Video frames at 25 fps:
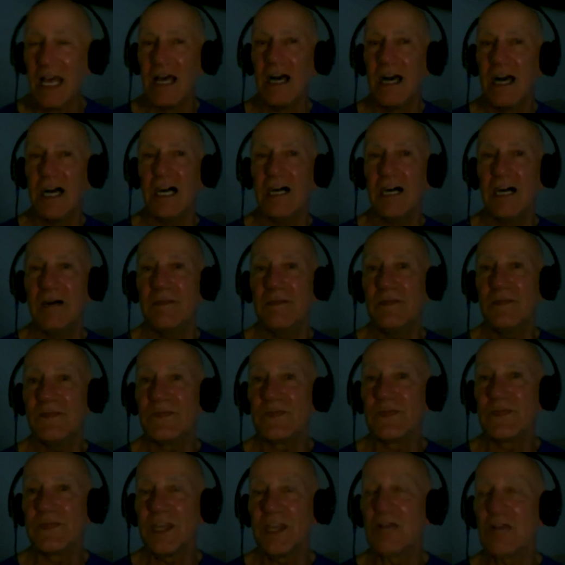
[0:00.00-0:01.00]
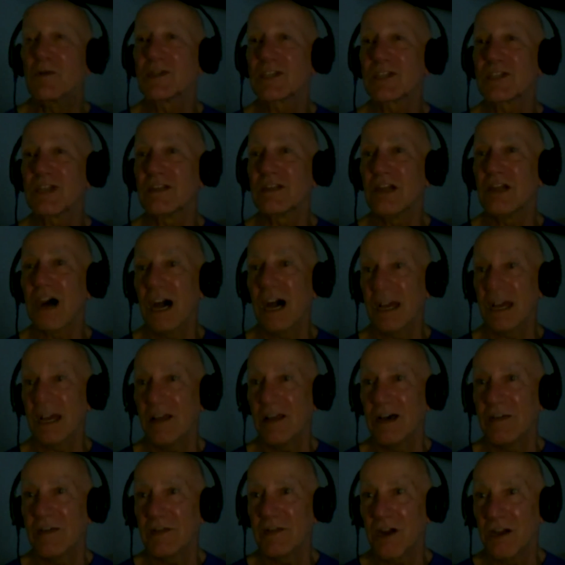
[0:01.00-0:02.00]
Um, there was a lot
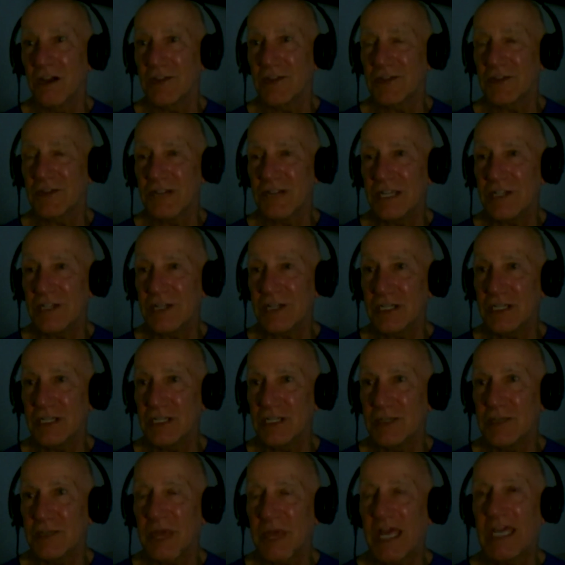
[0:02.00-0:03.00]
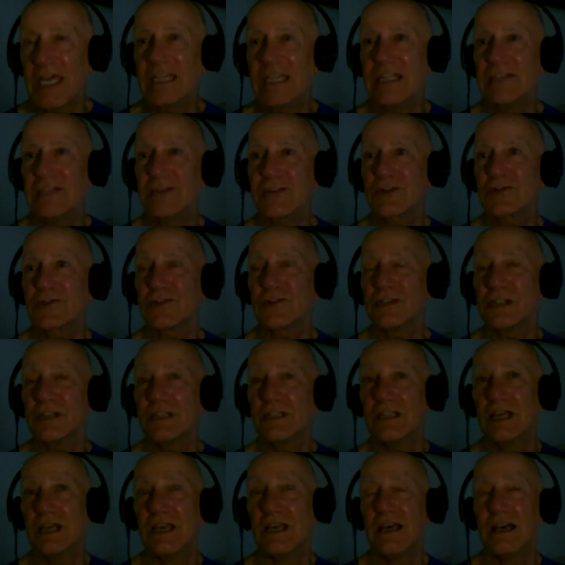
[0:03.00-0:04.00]
of consternation in Japan, and certain
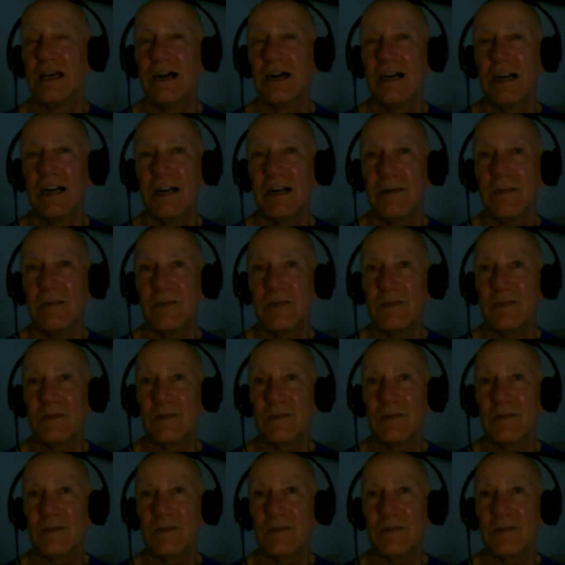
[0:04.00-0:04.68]
um,